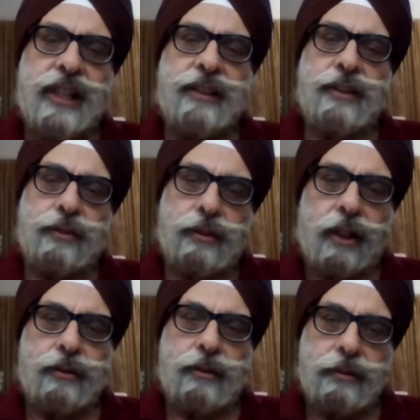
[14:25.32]
understood
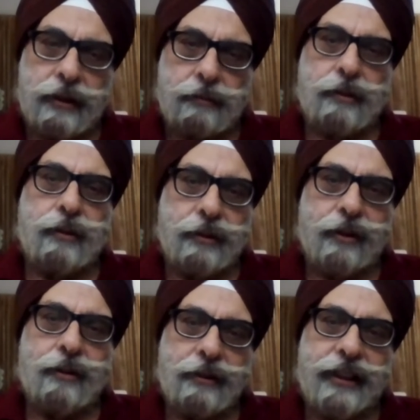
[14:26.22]
how to do it,
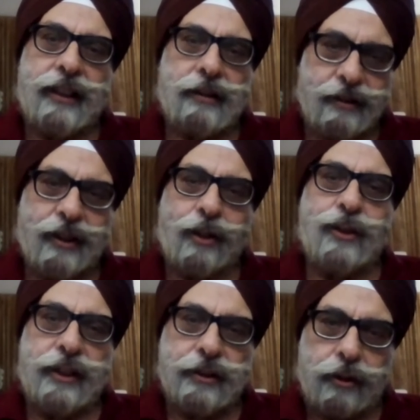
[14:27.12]
create, how to
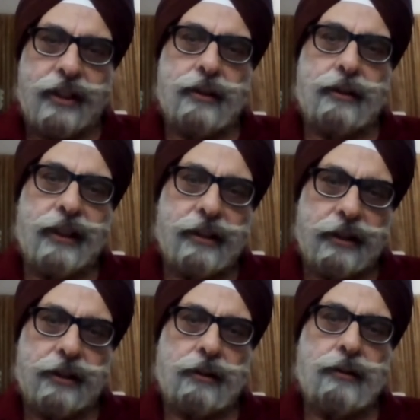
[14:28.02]
destroy
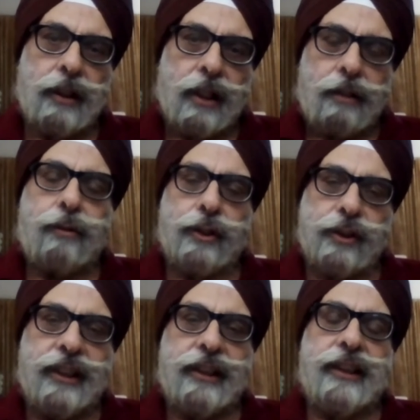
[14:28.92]
civilization.
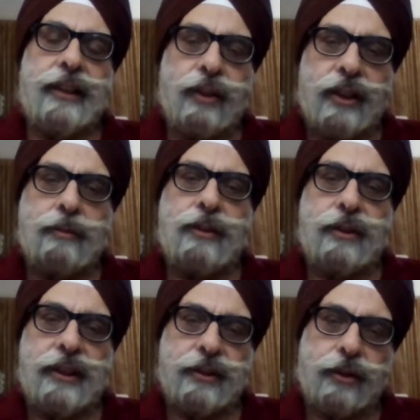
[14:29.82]
Fortunately, they were not able to
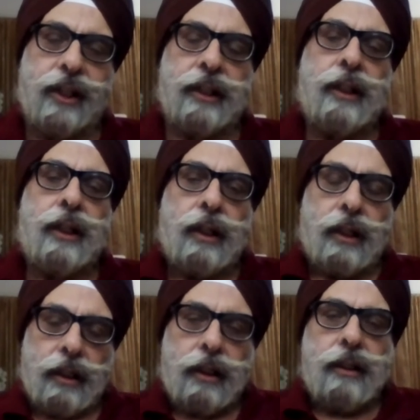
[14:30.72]
destroy,
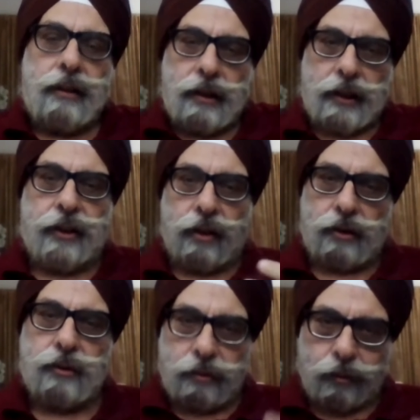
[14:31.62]

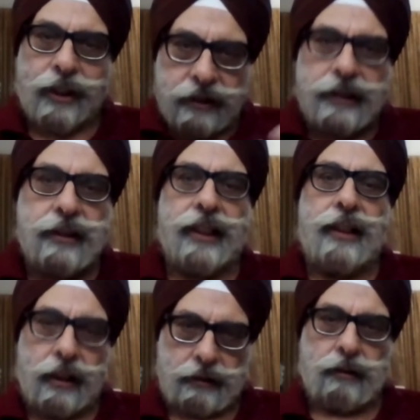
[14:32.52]
what's inside
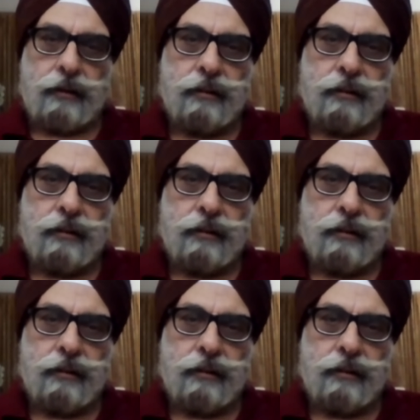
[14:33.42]
us.